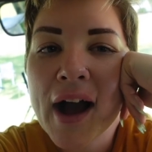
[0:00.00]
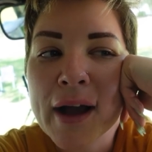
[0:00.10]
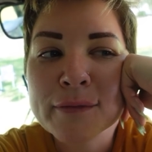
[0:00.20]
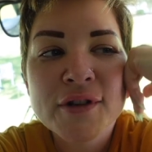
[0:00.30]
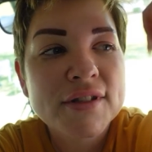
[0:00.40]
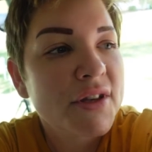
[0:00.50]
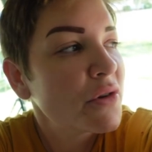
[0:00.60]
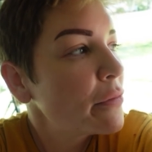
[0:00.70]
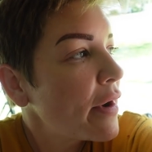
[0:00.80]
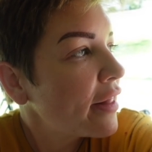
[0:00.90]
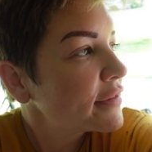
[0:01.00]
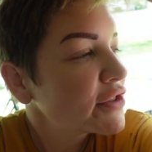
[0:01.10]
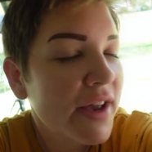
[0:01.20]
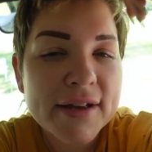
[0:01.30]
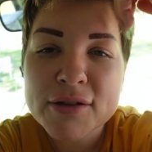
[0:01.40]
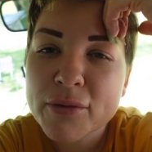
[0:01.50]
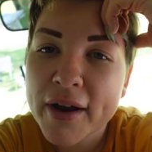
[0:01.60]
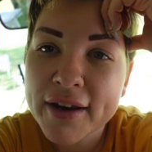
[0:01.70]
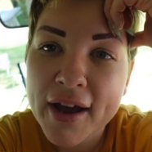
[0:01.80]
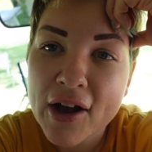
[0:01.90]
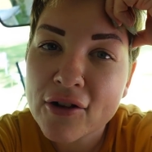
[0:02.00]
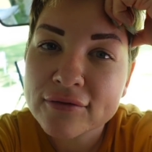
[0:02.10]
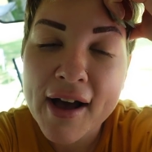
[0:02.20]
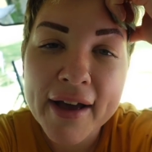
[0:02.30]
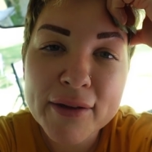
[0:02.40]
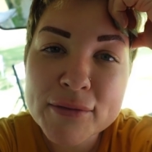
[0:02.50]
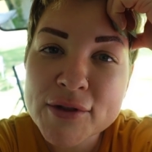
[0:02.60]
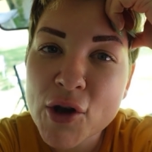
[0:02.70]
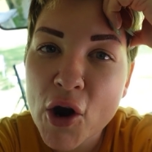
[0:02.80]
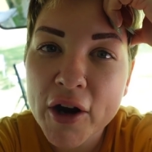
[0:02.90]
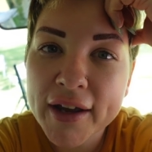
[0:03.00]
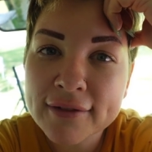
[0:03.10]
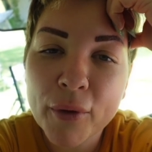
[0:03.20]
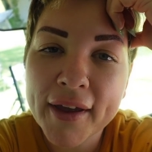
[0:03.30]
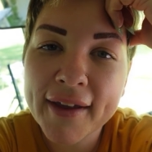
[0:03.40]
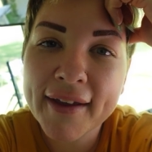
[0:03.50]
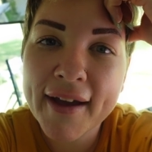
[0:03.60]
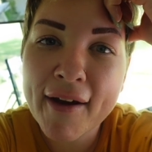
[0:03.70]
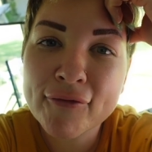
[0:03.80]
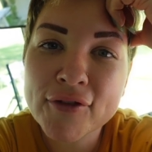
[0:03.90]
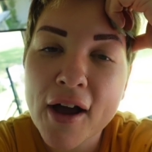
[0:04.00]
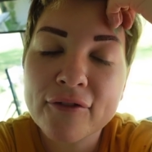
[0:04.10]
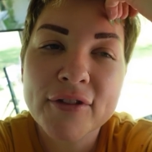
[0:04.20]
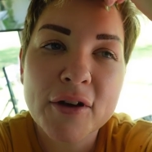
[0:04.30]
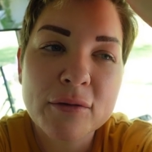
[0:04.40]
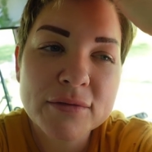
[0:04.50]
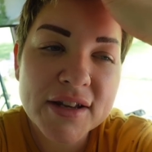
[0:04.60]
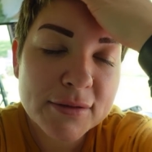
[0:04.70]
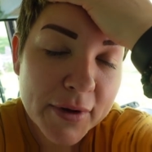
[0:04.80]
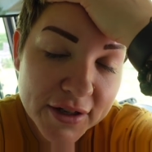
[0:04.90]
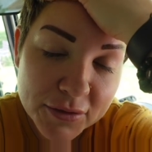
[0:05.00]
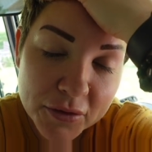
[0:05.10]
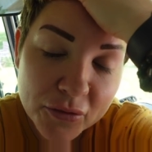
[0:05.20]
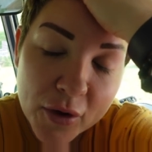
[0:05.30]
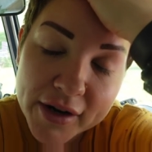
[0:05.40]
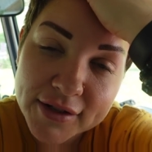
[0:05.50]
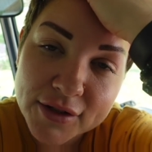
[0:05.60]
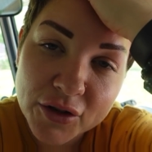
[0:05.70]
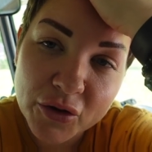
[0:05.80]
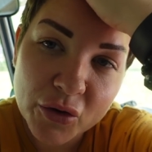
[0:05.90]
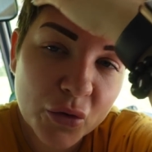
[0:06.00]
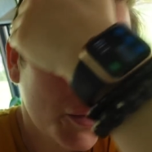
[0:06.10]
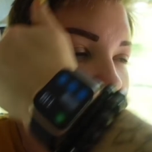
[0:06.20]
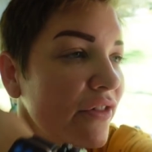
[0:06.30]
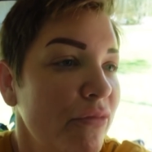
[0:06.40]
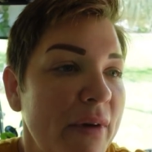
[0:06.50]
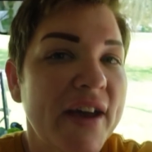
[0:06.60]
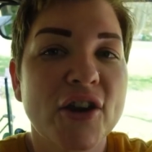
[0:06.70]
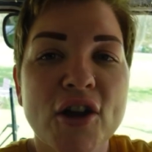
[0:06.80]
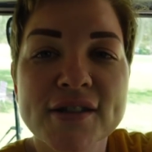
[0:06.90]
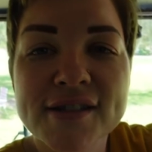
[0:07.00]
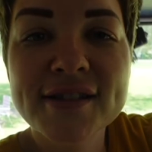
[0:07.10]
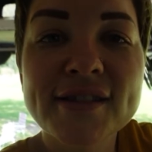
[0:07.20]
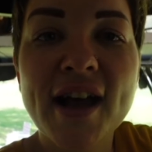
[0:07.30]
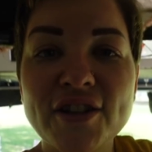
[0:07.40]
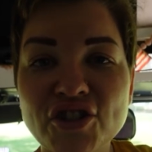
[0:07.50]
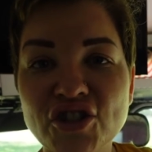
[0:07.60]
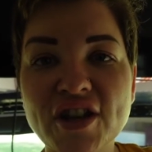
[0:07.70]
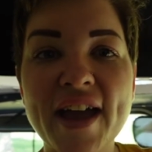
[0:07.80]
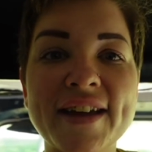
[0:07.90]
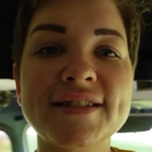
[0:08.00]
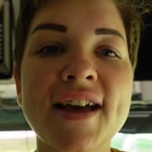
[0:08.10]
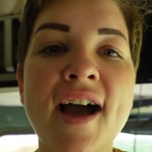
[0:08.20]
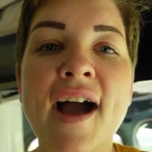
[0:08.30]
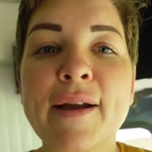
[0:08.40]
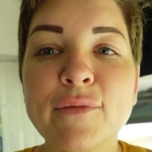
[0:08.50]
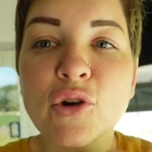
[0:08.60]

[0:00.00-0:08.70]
I'm just gonna apologize right now. I am sorry. We have not filmed as much as we've wanted to. We have been on such a time